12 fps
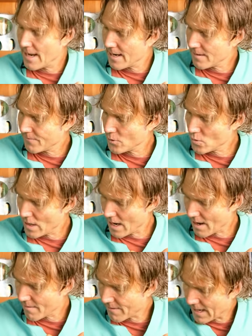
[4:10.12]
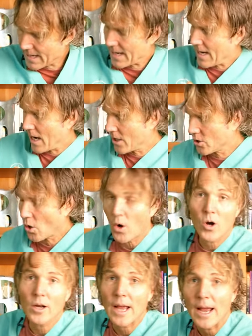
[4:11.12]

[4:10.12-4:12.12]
And if you have a dog